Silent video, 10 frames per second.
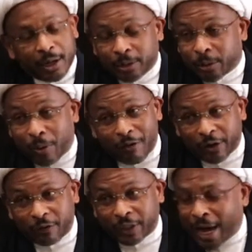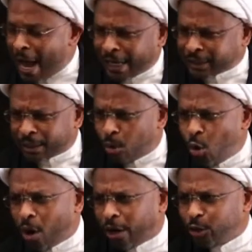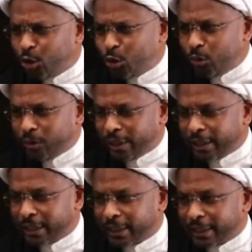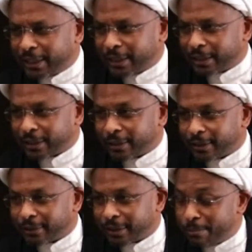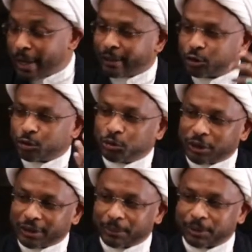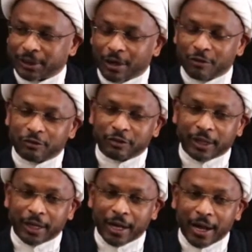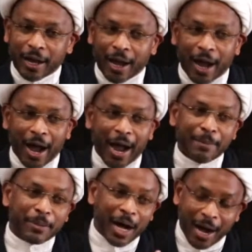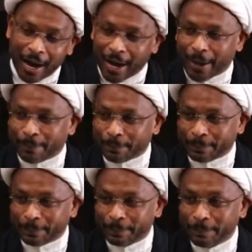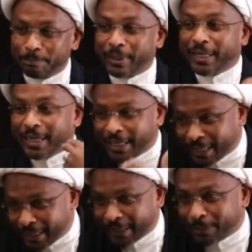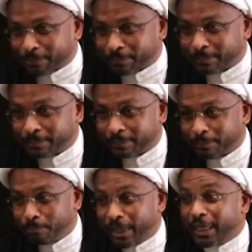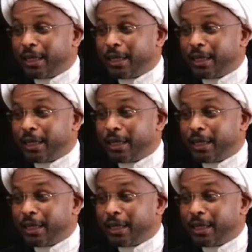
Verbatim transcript: The Prophet of Allah asks him, Who are you? The man introduces himself. I'm Ham bin Heem bin